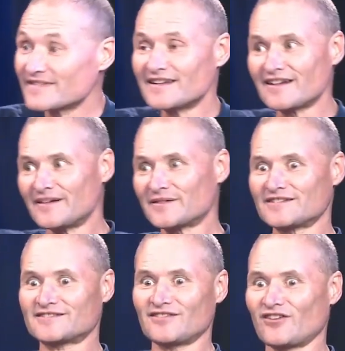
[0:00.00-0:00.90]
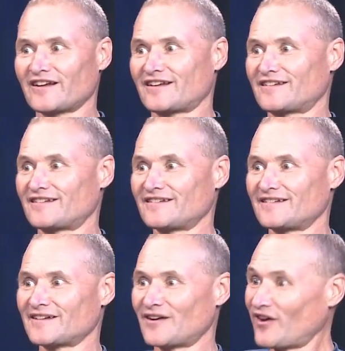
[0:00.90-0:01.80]
You know, because, like,
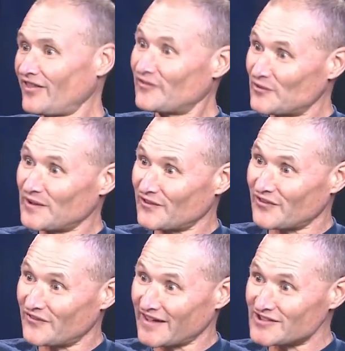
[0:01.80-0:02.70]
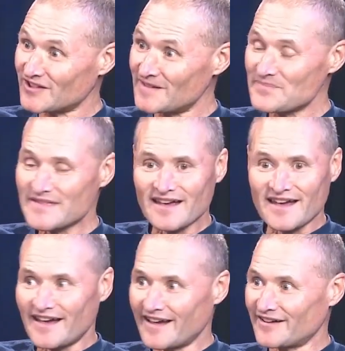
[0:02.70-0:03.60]
you know, I love a bit of adventure,
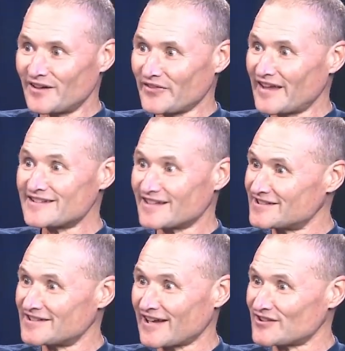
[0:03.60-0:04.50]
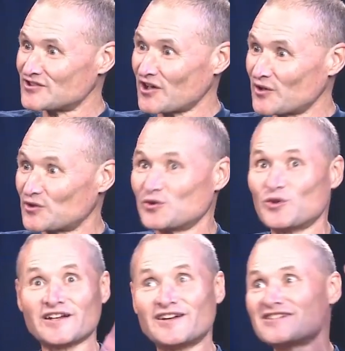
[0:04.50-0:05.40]
and that just sounds so cool.
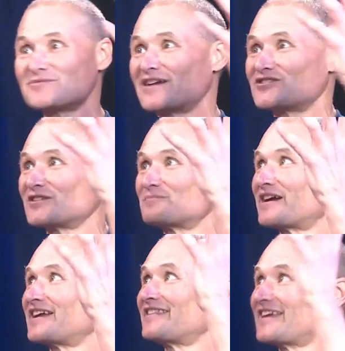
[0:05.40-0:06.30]
You know, just imagine being in the